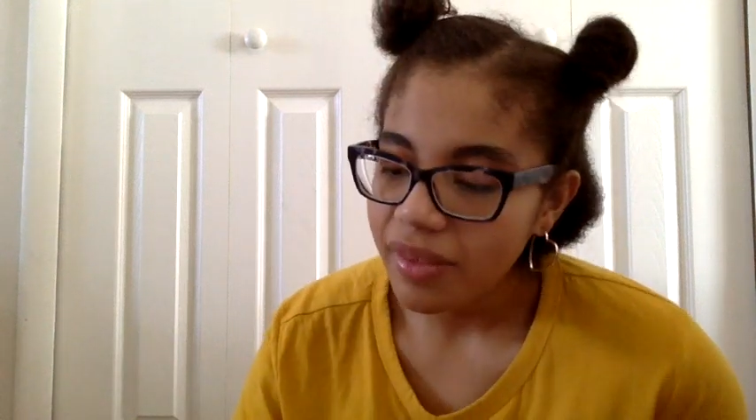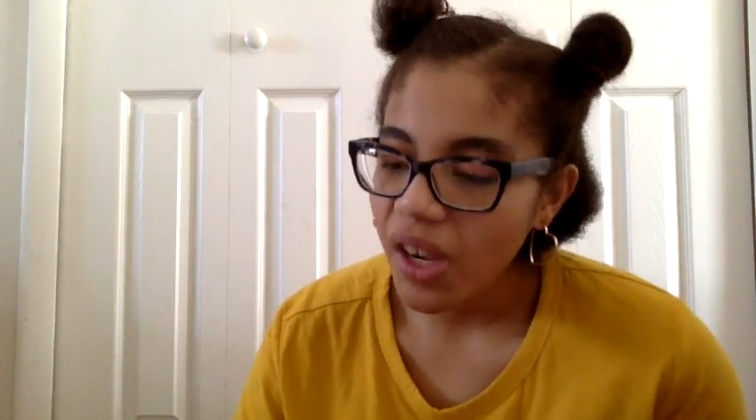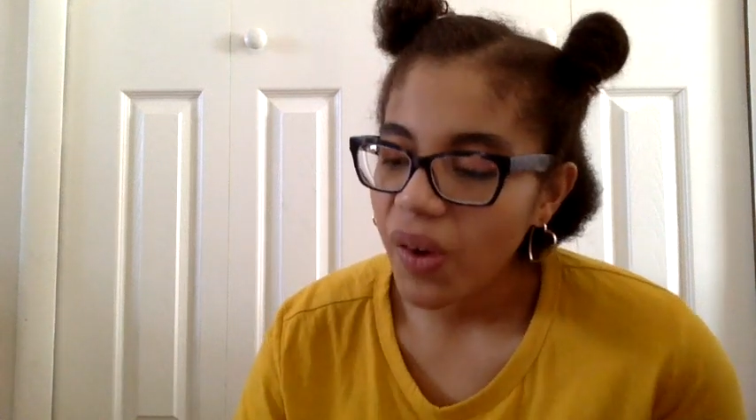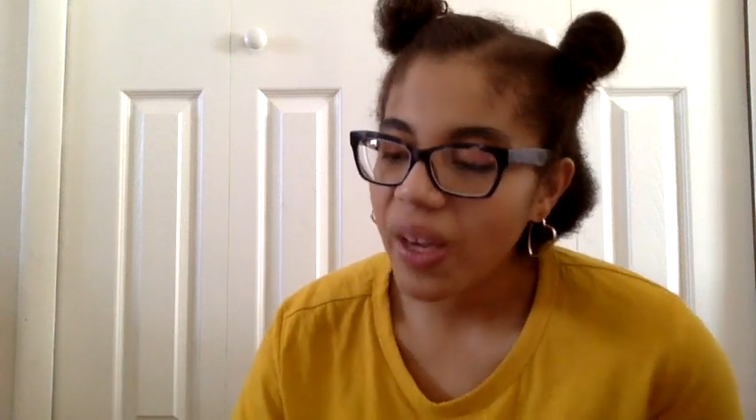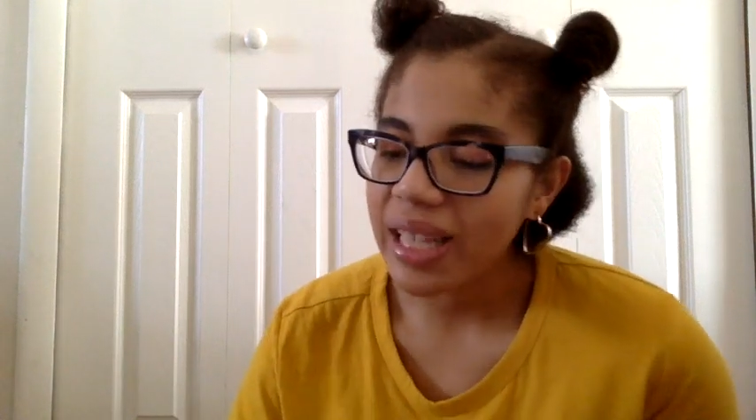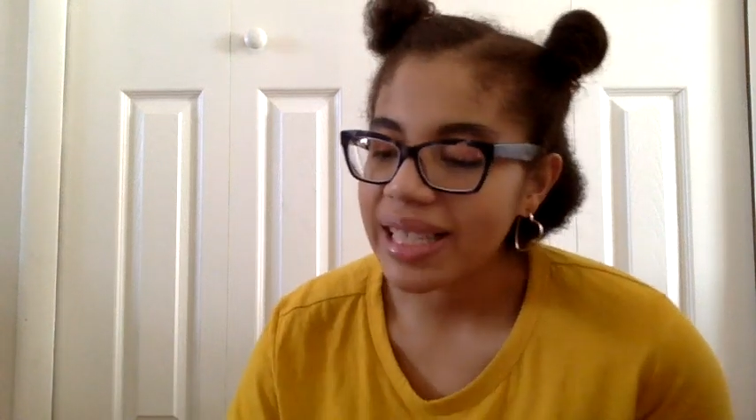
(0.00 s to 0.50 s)

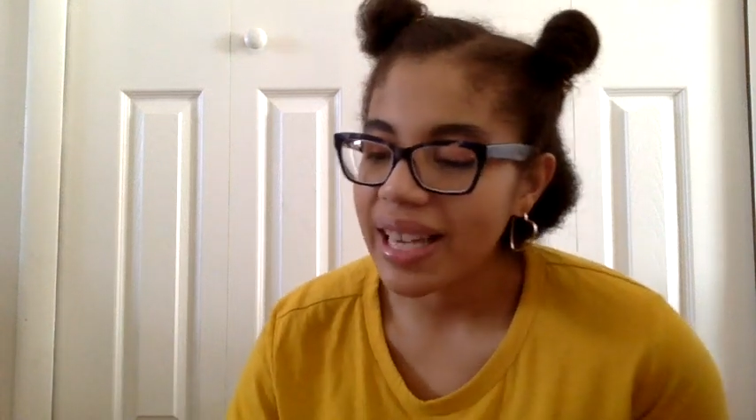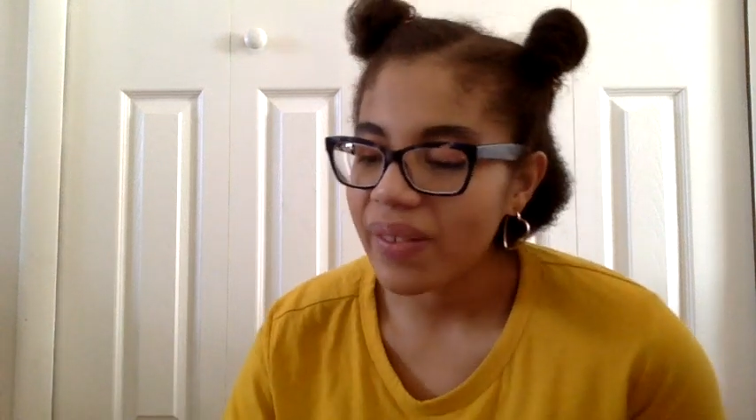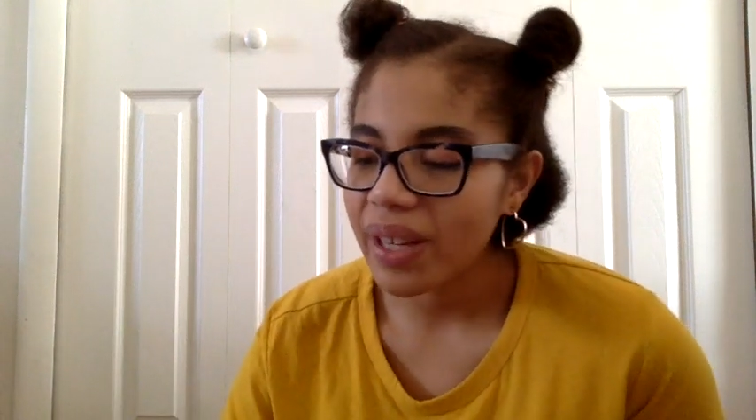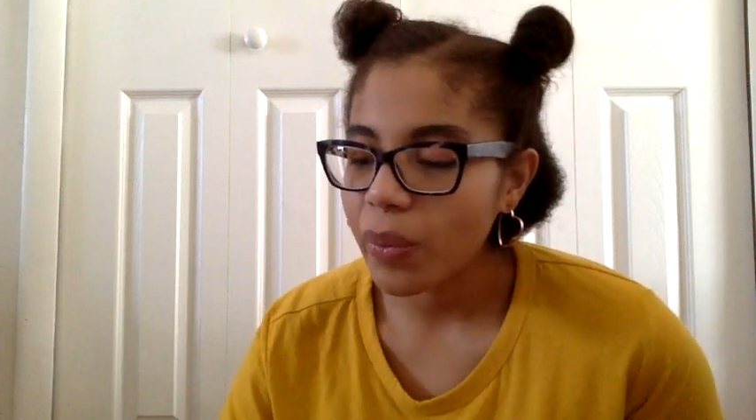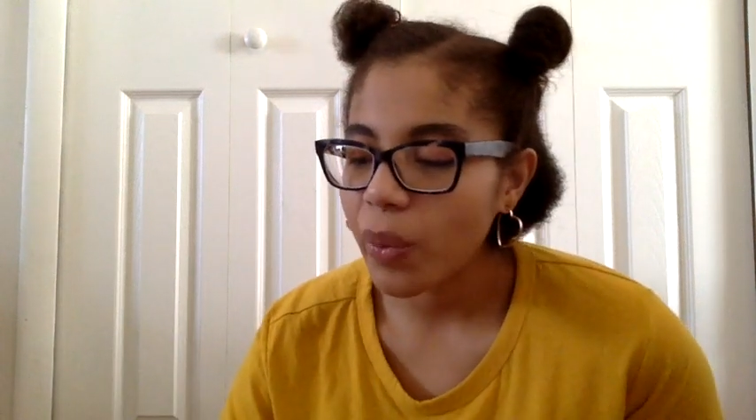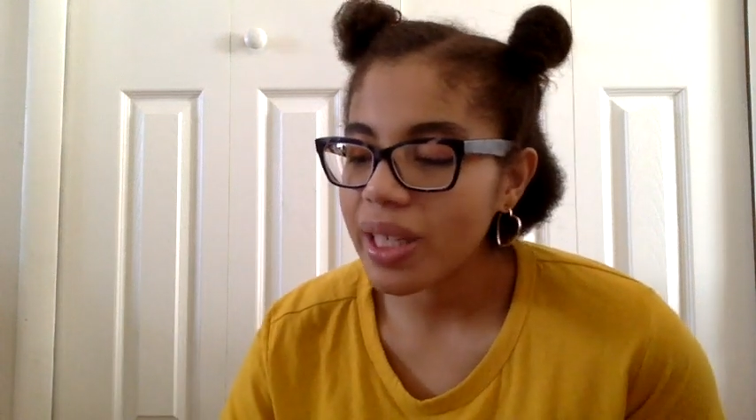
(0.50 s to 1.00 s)
Okay,
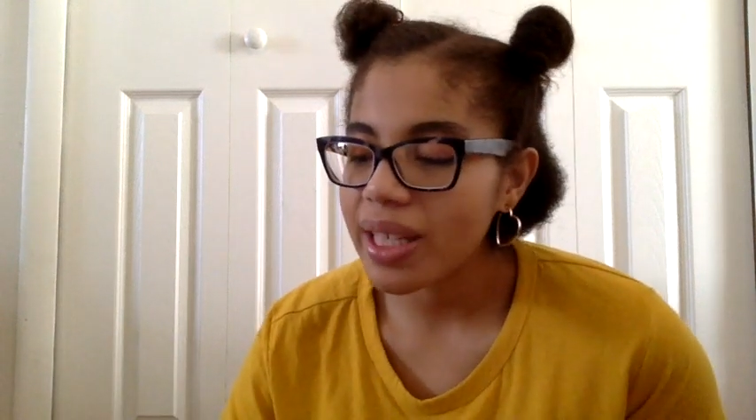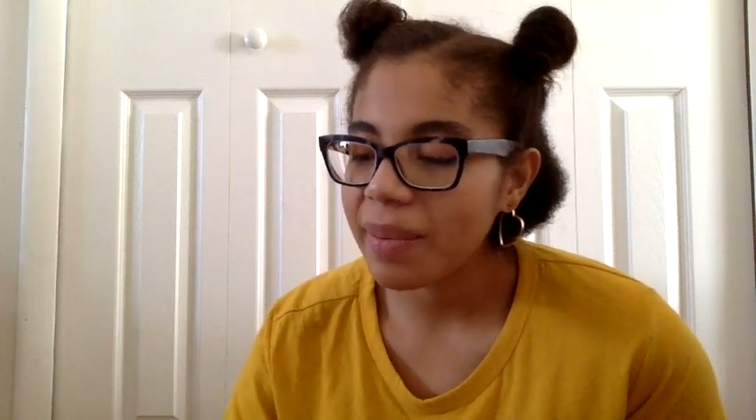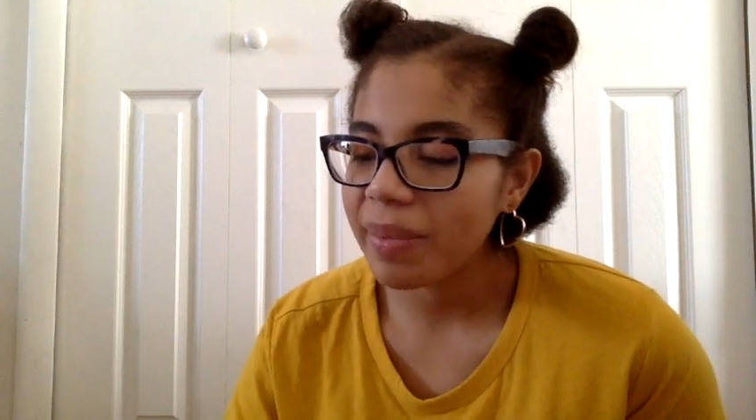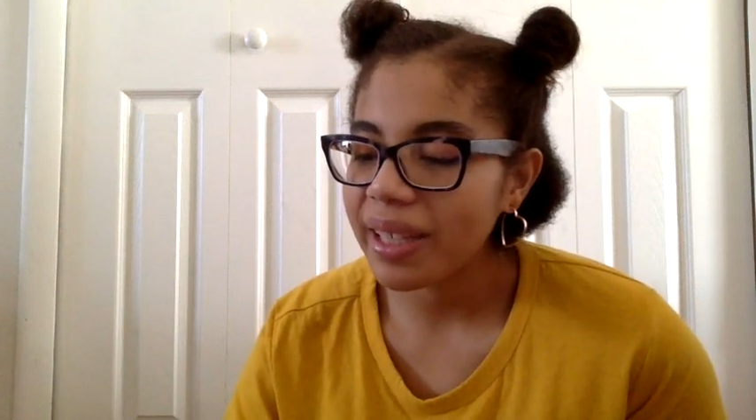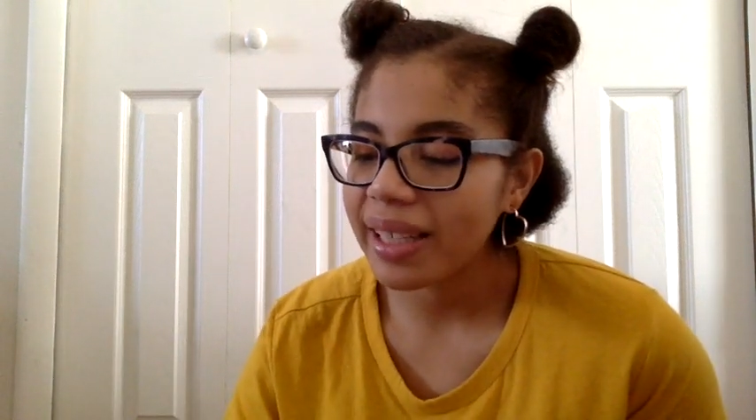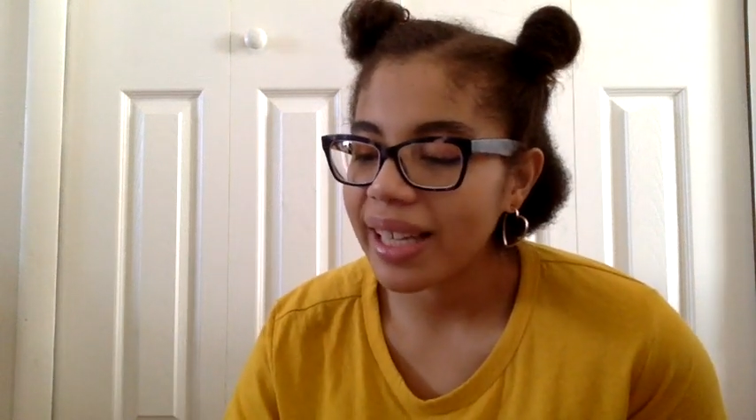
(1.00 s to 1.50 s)
7. What's
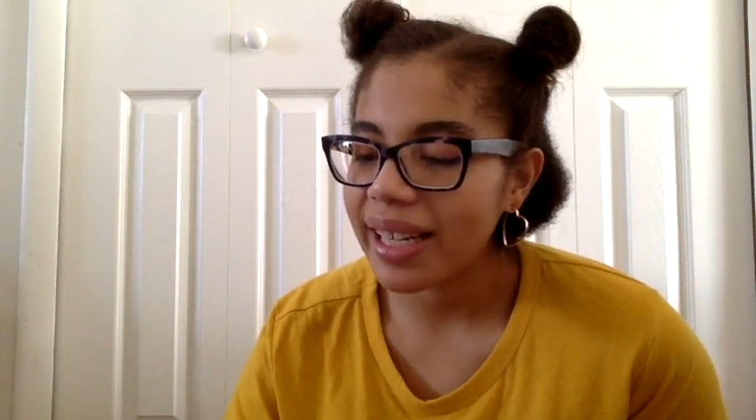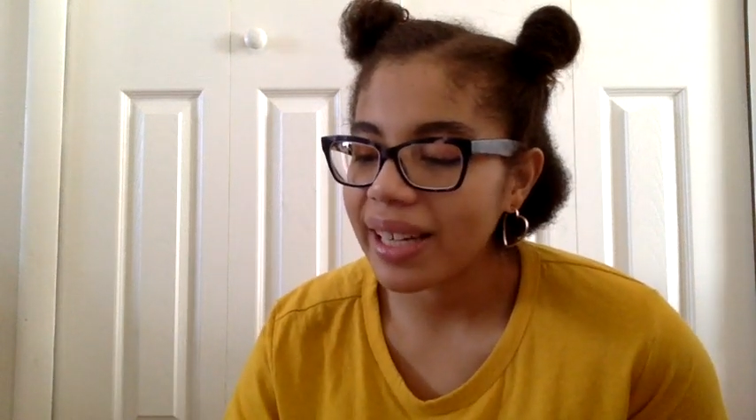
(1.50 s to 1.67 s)
something that